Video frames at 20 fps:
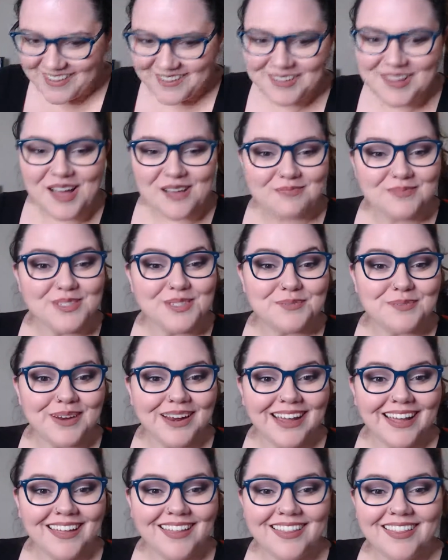Come
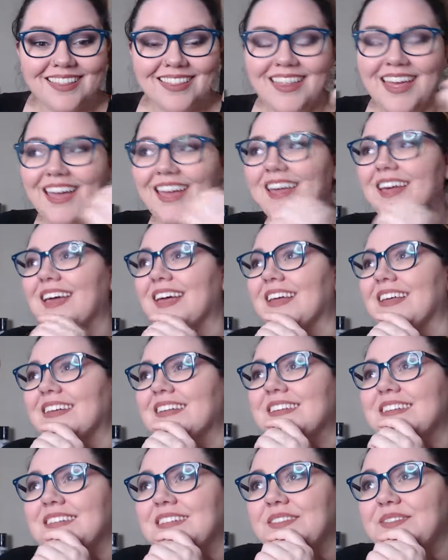spring. Like,
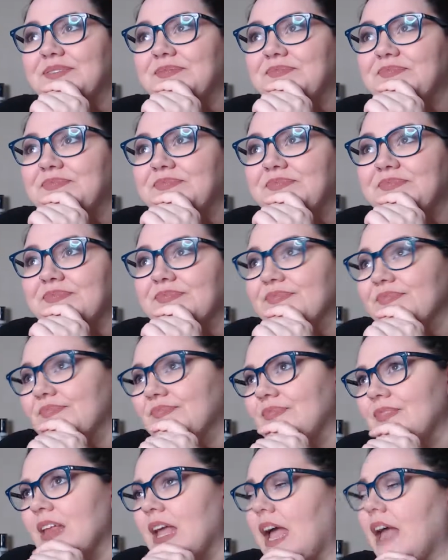
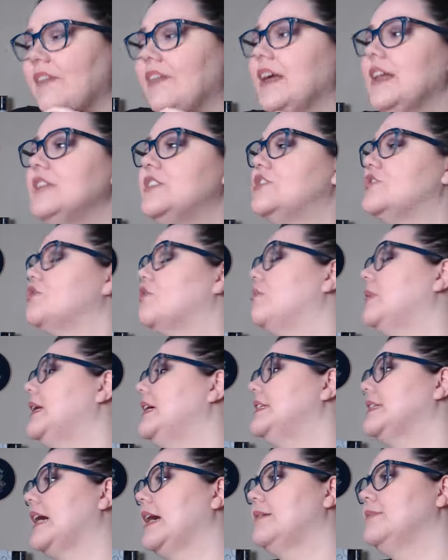I've had so many
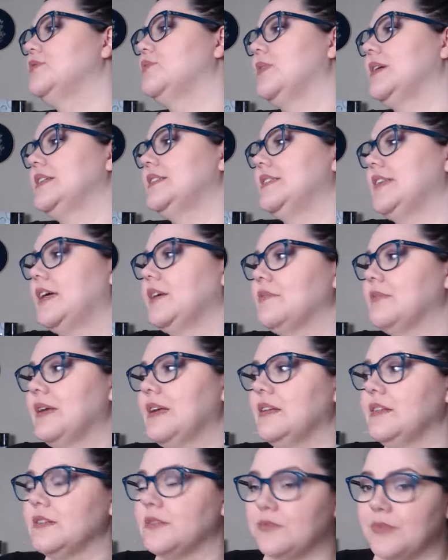times where I set
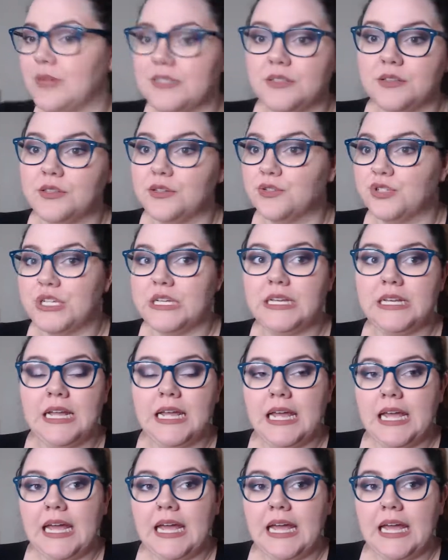a resolution